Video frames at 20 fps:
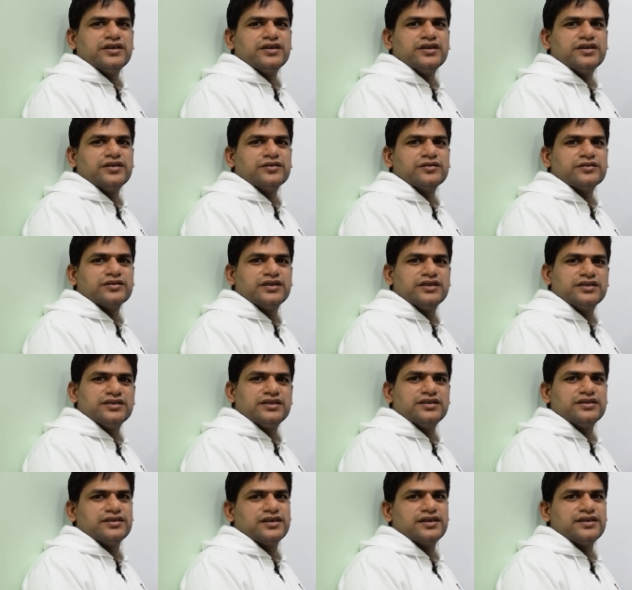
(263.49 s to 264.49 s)

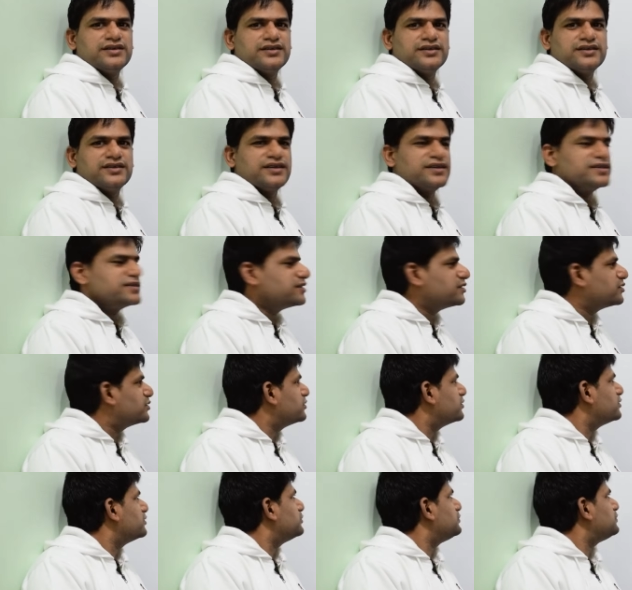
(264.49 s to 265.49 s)
things inside it as well.
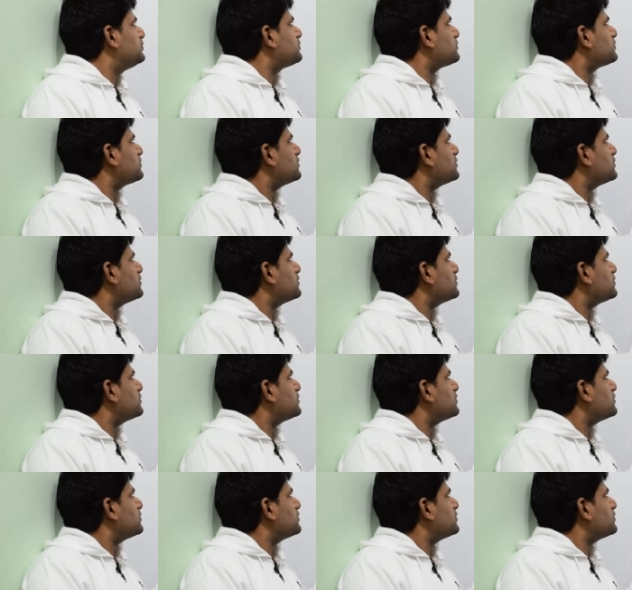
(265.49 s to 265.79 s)
So